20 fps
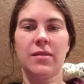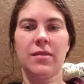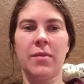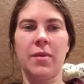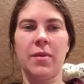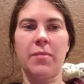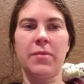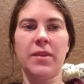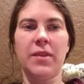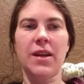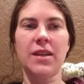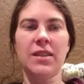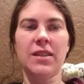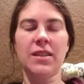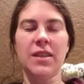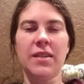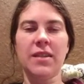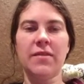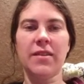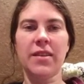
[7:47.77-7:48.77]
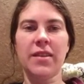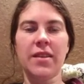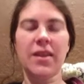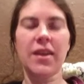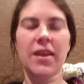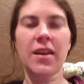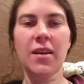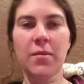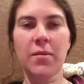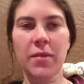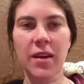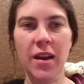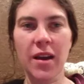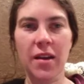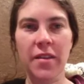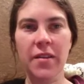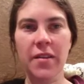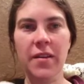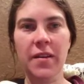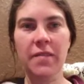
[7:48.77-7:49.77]
And then when we plugged everything in,
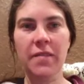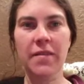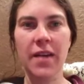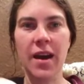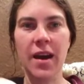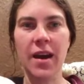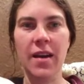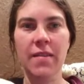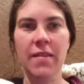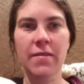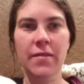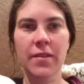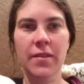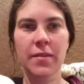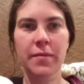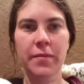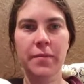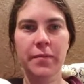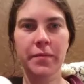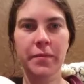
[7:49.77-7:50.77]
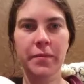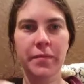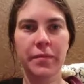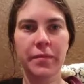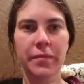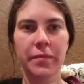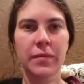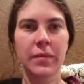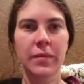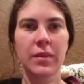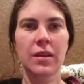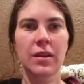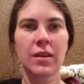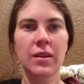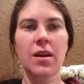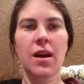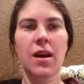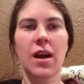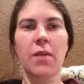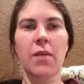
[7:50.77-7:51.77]
we got 35.
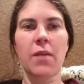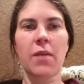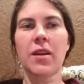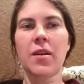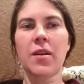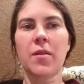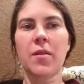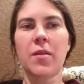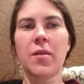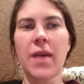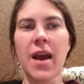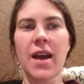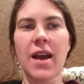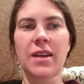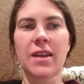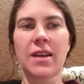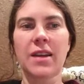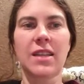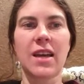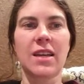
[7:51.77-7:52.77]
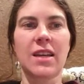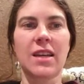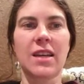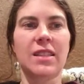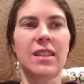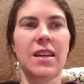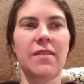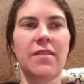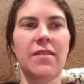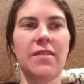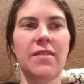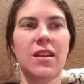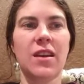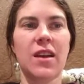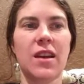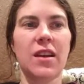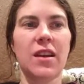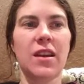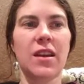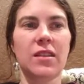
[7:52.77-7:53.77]
I want to go back to that
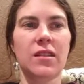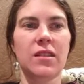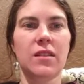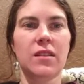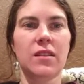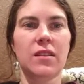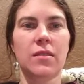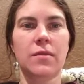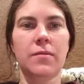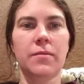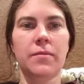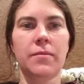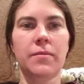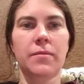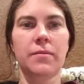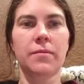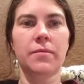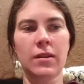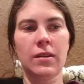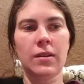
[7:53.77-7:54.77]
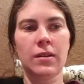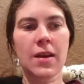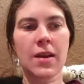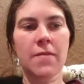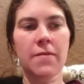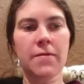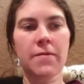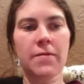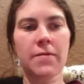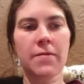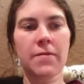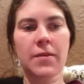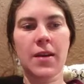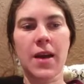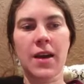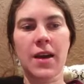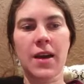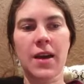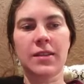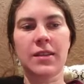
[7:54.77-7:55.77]
7x. If
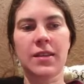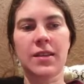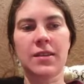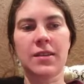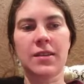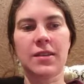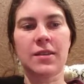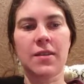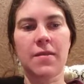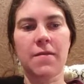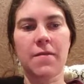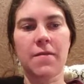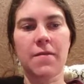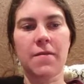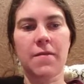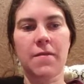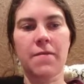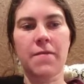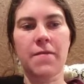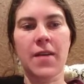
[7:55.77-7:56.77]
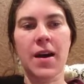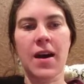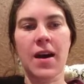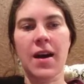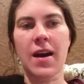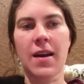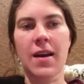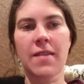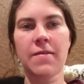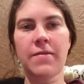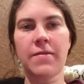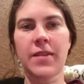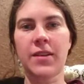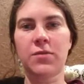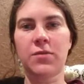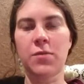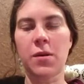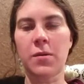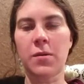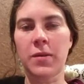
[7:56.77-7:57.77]
x is 5,
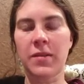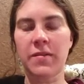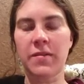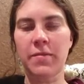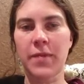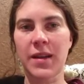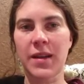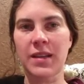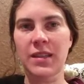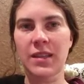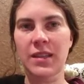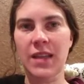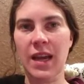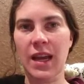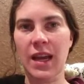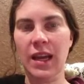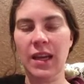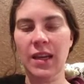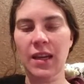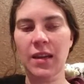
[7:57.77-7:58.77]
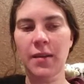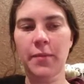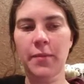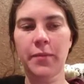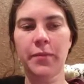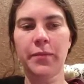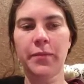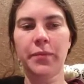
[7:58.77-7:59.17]
that's what we've been saying.